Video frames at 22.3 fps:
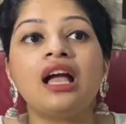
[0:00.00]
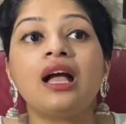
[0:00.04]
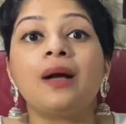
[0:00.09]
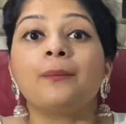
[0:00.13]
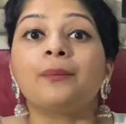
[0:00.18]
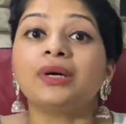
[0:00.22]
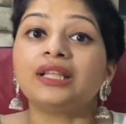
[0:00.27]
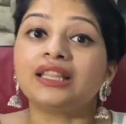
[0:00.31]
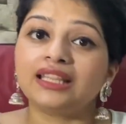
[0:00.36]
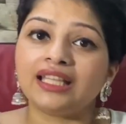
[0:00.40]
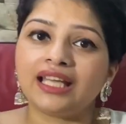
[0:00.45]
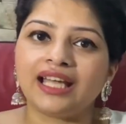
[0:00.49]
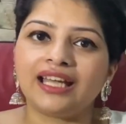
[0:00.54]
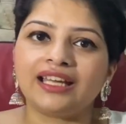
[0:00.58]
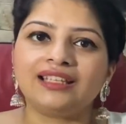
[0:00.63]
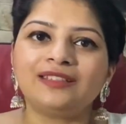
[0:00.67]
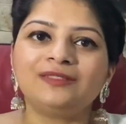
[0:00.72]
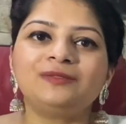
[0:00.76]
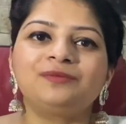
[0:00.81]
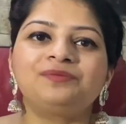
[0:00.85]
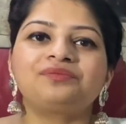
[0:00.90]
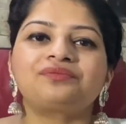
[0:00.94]
But
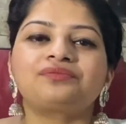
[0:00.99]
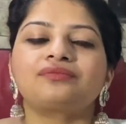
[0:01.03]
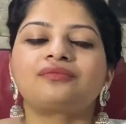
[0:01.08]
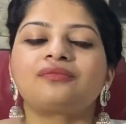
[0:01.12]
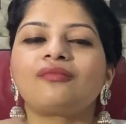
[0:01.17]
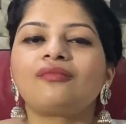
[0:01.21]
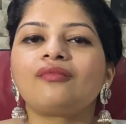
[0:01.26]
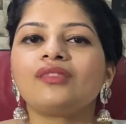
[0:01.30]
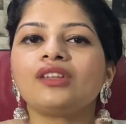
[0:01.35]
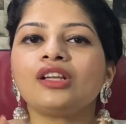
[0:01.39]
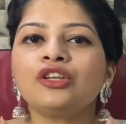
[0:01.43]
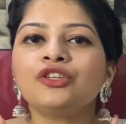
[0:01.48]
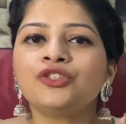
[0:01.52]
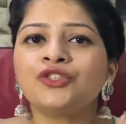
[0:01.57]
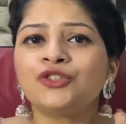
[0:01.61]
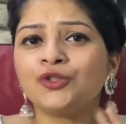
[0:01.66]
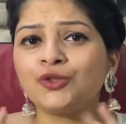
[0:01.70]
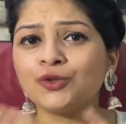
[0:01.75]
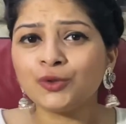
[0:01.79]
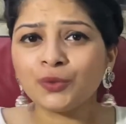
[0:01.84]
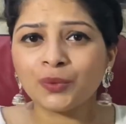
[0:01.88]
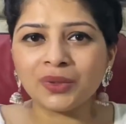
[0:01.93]
then
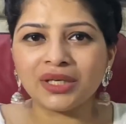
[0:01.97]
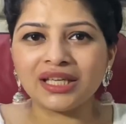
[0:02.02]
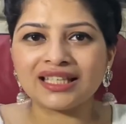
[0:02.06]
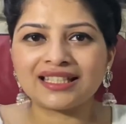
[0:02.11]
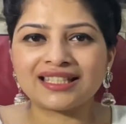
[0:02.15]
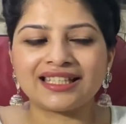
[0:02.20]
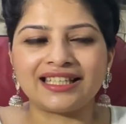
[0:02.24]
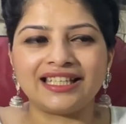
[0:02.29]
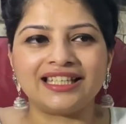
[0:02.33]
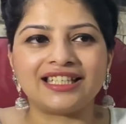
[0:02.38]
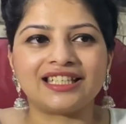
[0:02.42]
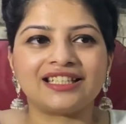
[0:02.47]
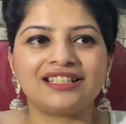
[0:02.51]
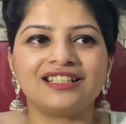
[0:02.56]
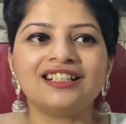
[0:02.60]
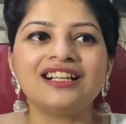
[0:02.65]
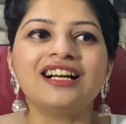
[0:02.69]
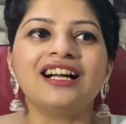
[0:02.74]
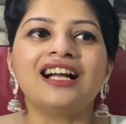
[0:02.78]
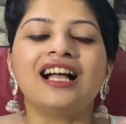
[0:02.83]
2 weeks later,